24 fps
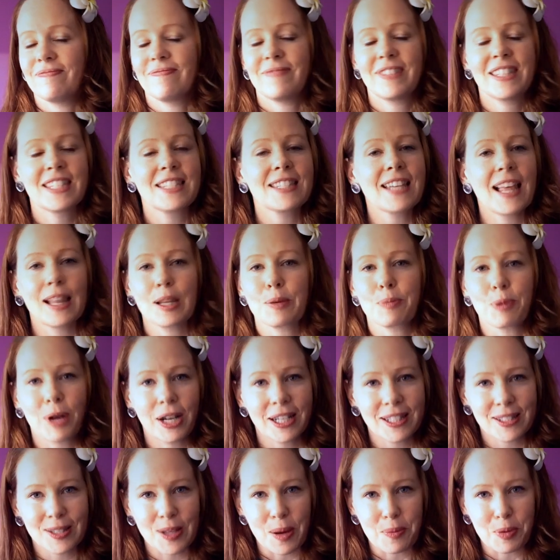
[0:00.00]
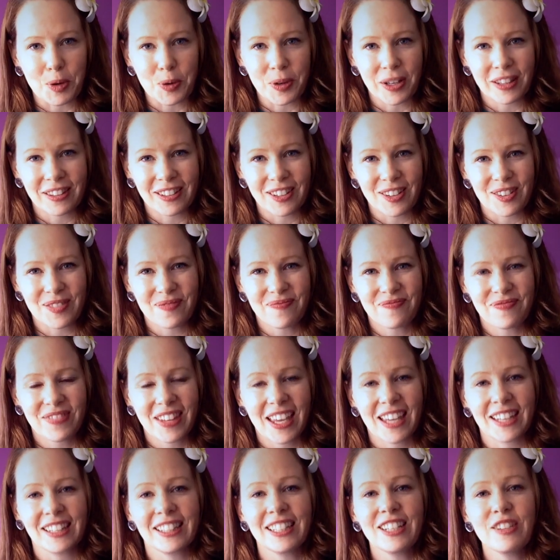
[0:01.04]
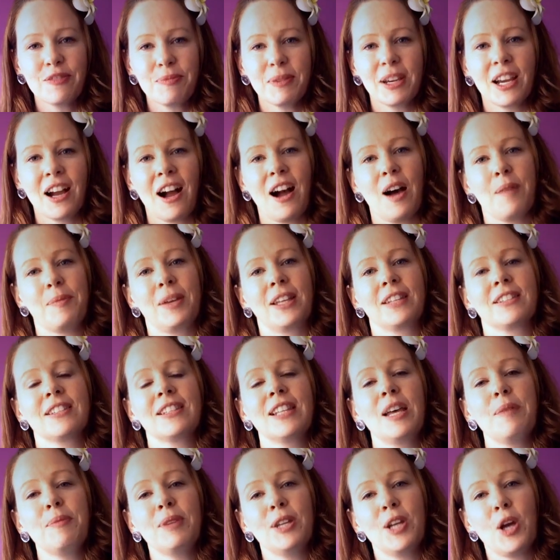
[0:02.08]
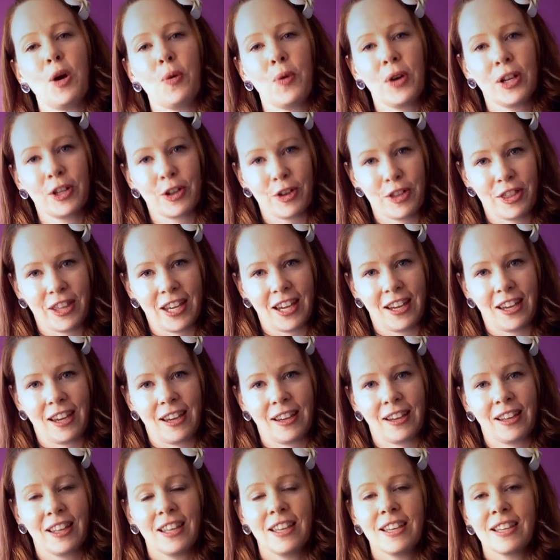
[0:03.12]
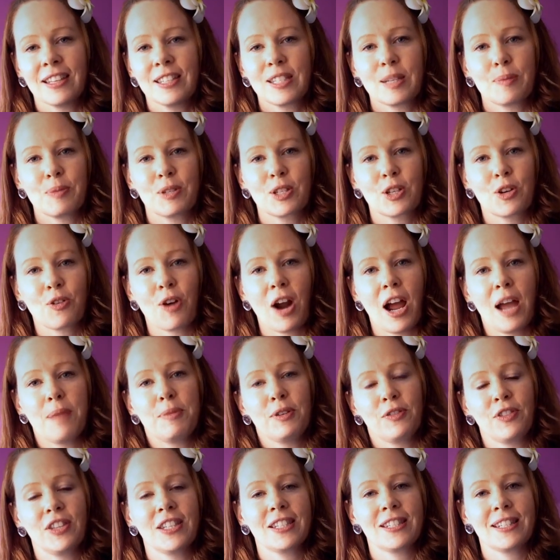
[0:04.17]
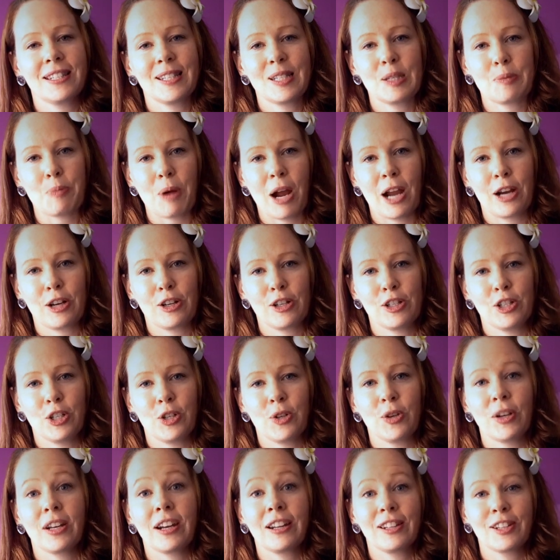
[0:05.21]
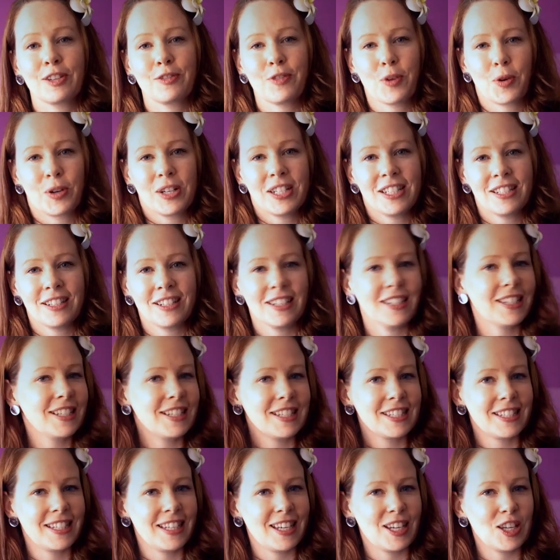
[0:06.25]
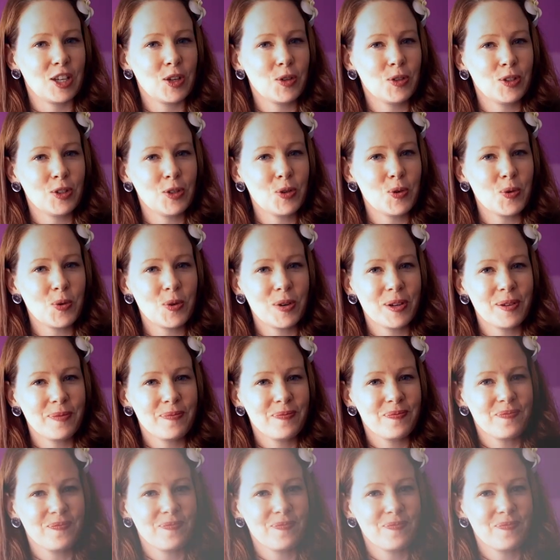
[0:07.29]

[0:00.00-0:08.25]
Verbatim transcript: celebrate summer with you. And leave me comments. Let me know what you're thinking. Subscribe if this inspired you, and I look forward to seeing you soon.